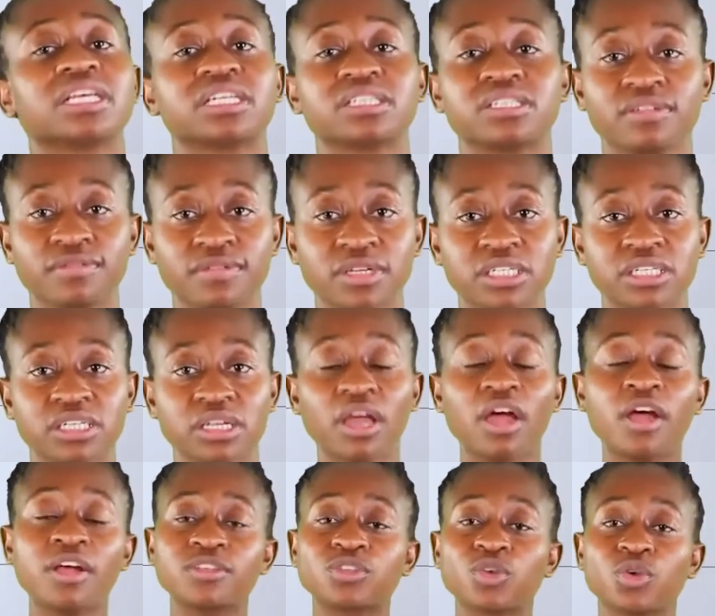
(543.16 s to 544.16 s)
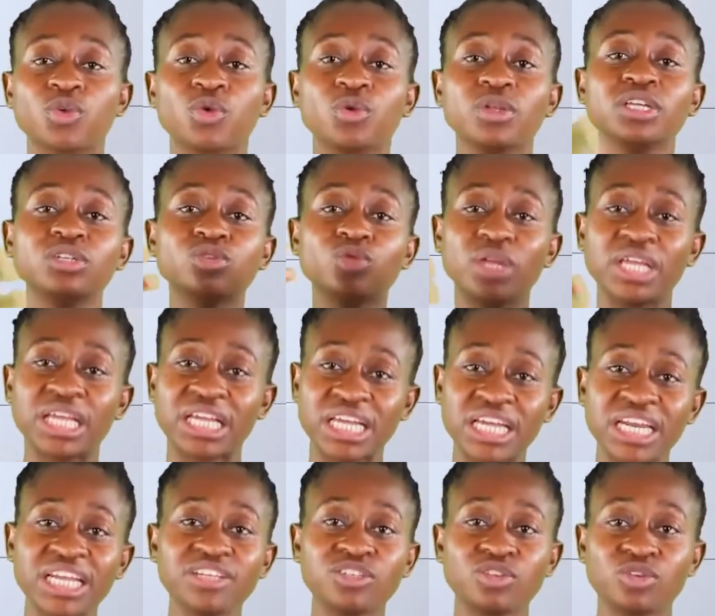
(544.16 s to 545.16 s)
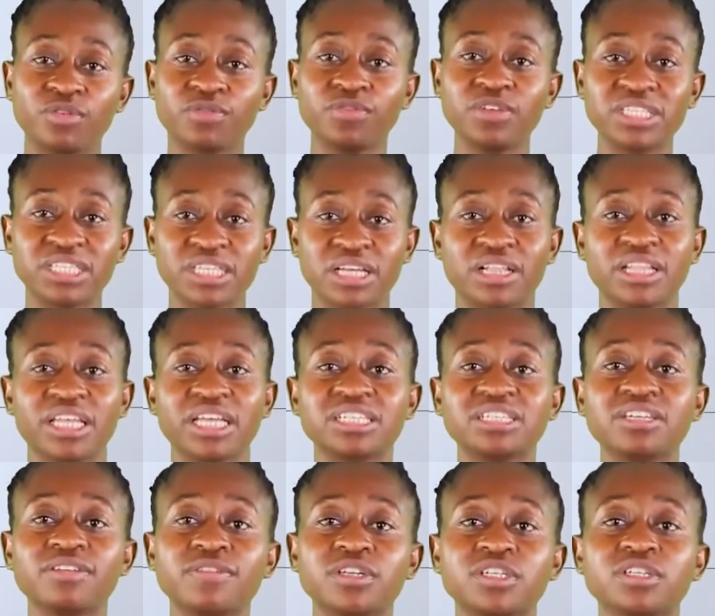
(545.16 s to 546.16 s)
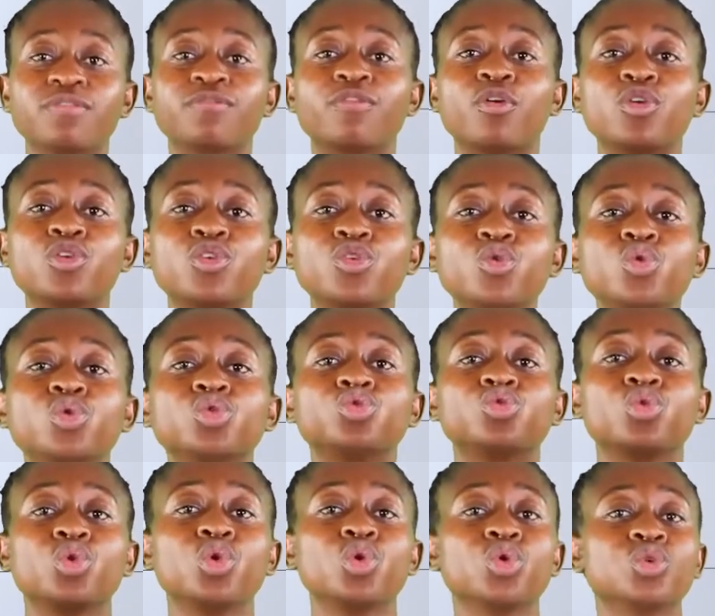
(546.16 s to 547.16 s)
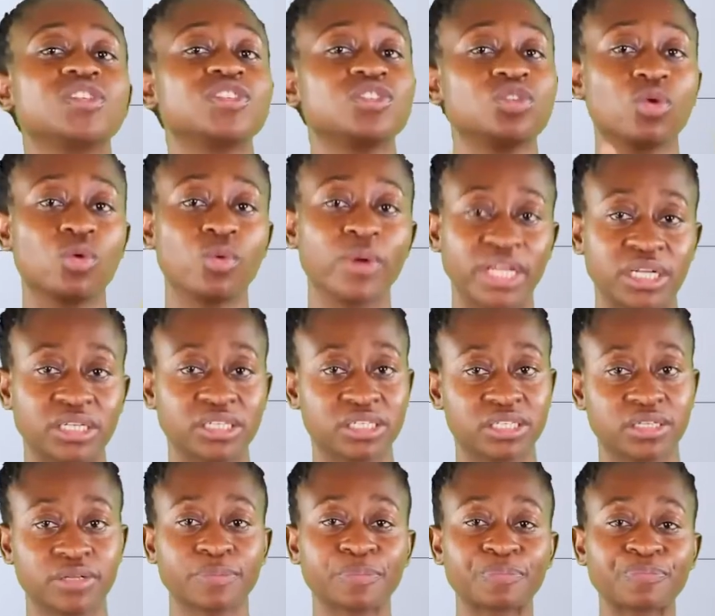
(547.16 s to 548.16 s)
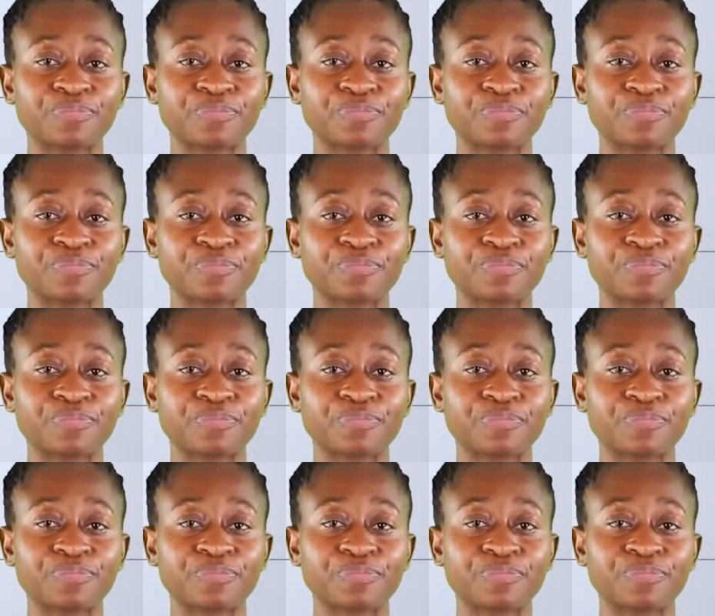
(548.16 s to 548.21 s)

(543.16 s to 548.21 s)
activity. So you need to increase your physical activity for you to lose your weight.